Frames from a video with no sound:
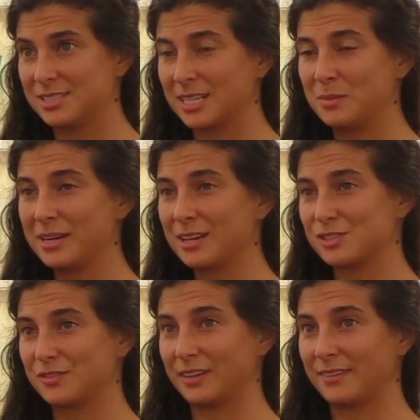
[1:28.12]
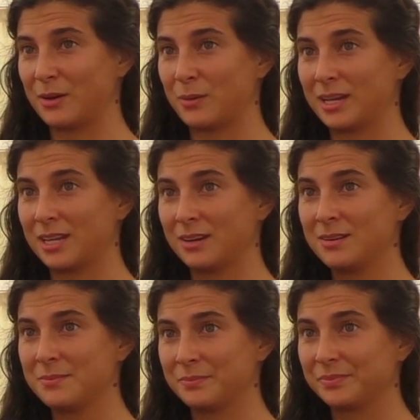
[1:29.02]
Does anybody else feel that way
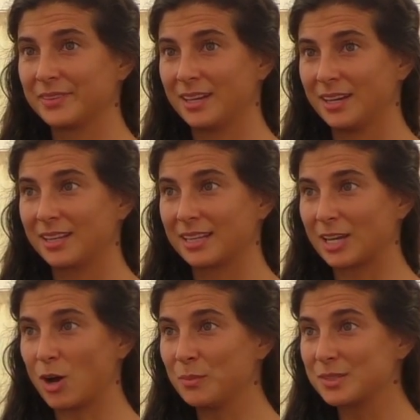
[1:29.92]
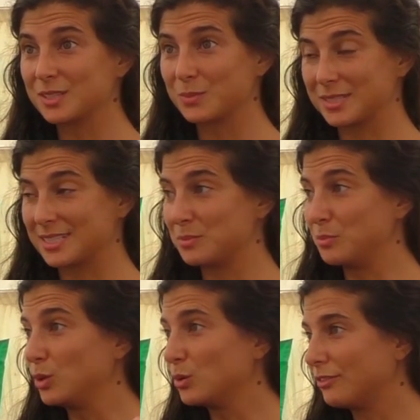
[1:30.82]
here? Like almost it was this
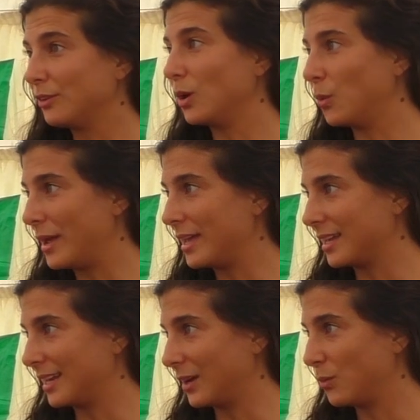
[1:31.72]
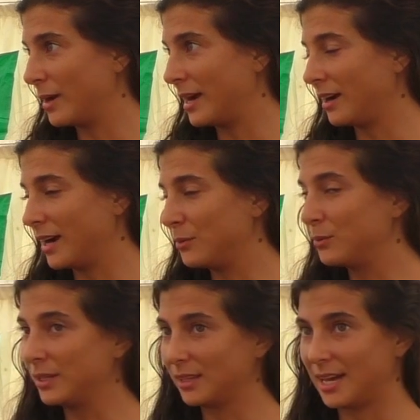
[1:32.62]
beautiful awakening where I
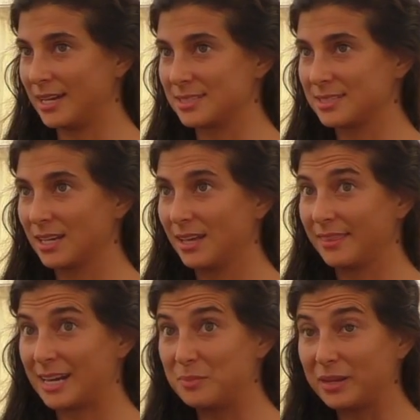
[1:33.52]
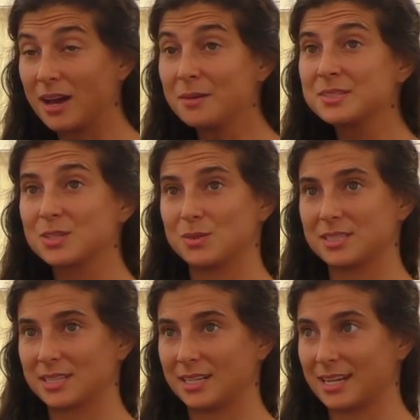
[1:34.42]
realized that I'd become so
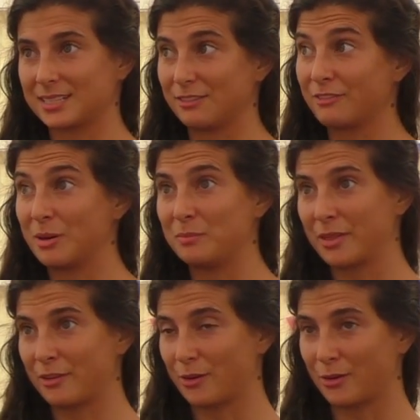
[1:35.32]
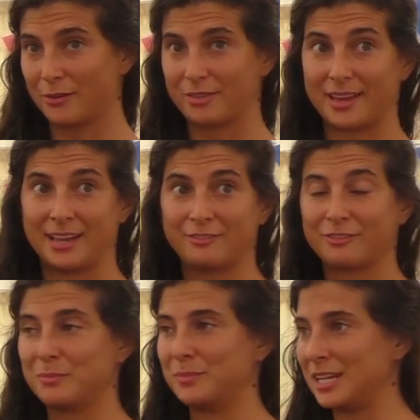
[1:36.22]
disconnected from Mother Earth and
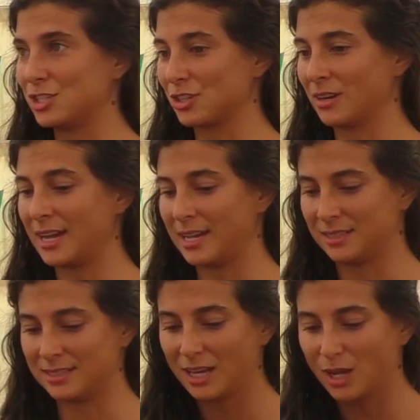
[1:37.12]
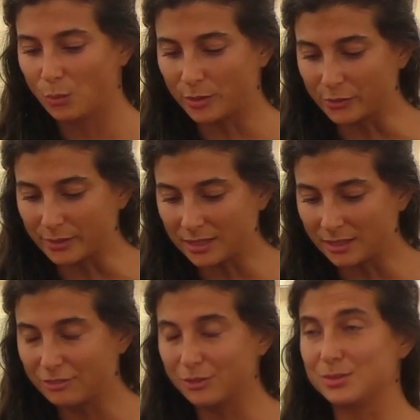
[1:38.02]
from nature. And when you're
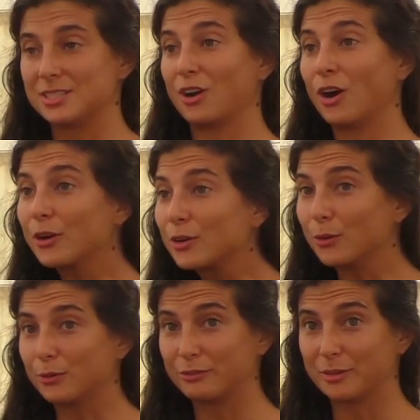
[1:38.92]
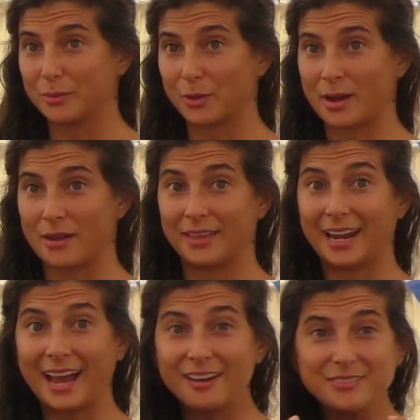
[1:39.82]
eating foods that are grown from the ground, that
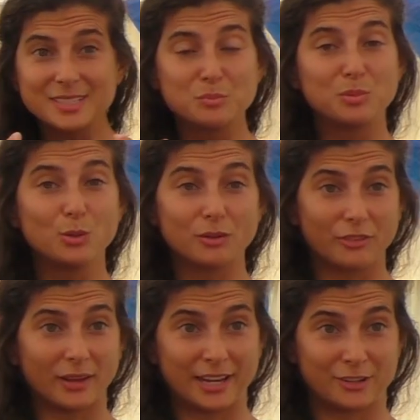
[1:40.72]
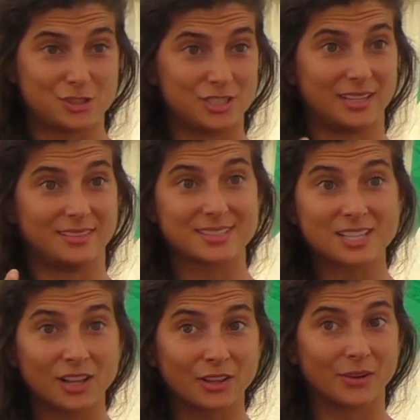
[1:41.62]
have this beautiful energy and this
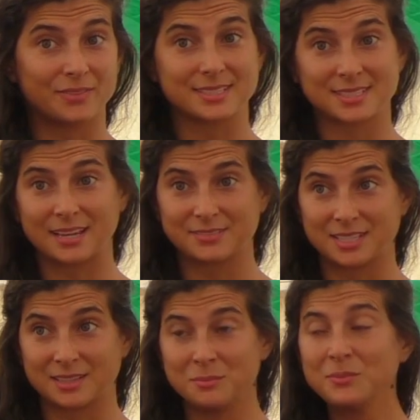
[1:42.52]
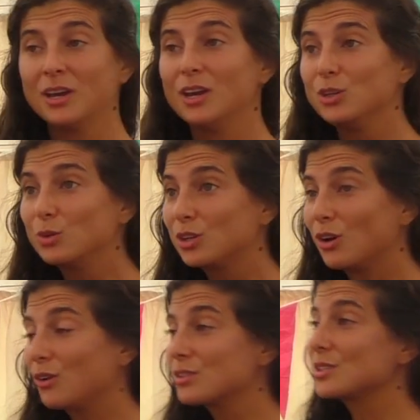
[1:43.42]
color and this life to them, you can
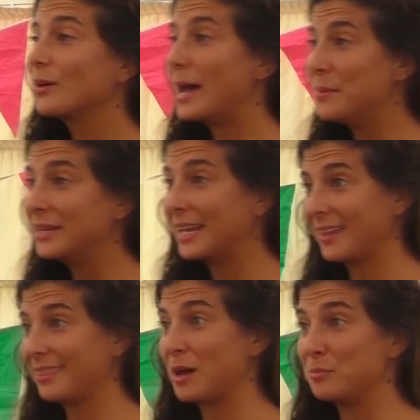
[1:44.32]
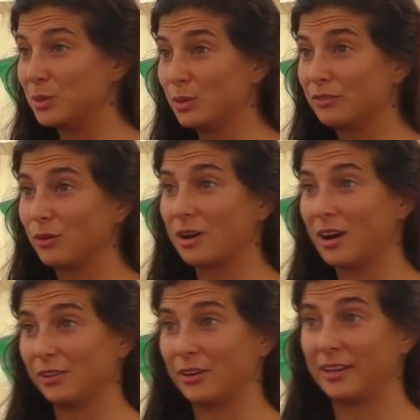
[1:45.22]
also emanate that beautiful
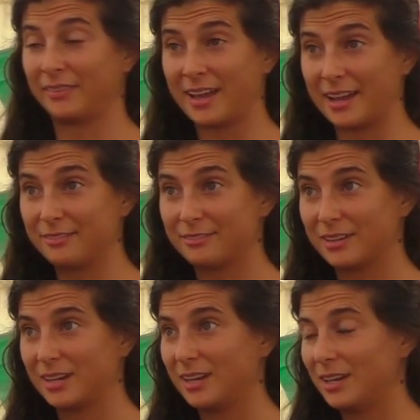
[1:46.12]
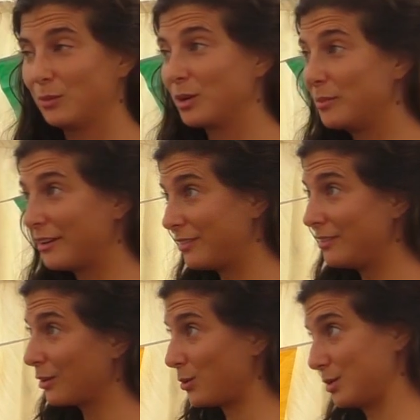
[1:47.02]
color and life. One of my
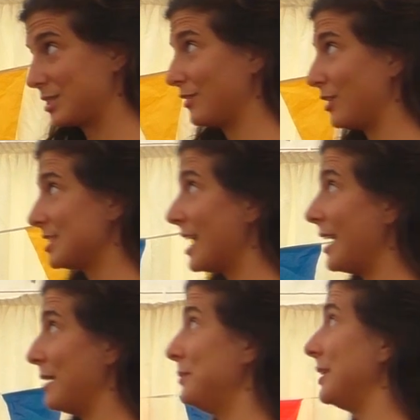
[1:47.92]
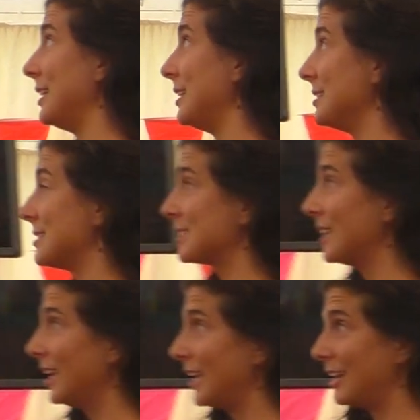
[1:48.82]
favorite quotes of all time is,
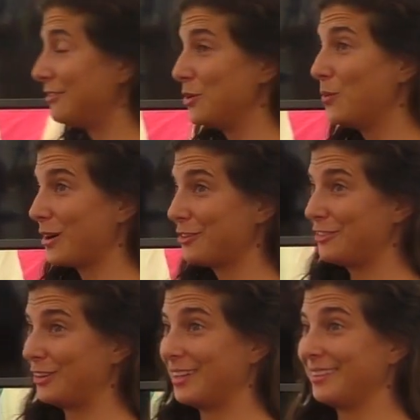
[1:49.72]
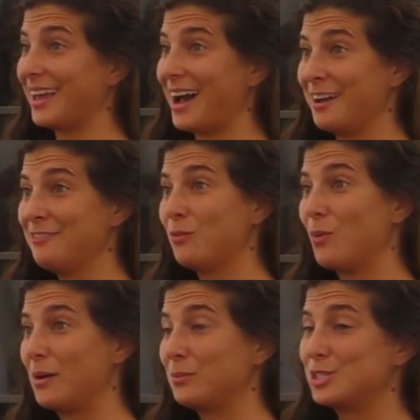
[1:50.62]
if you want to feel alive,
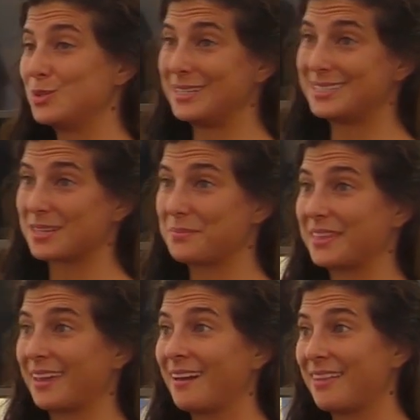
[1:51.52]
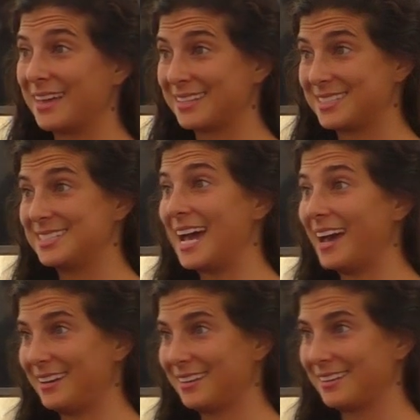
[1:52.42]
why would you eat something that's
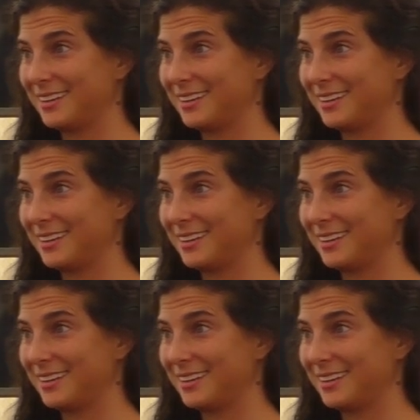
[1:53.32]
dead?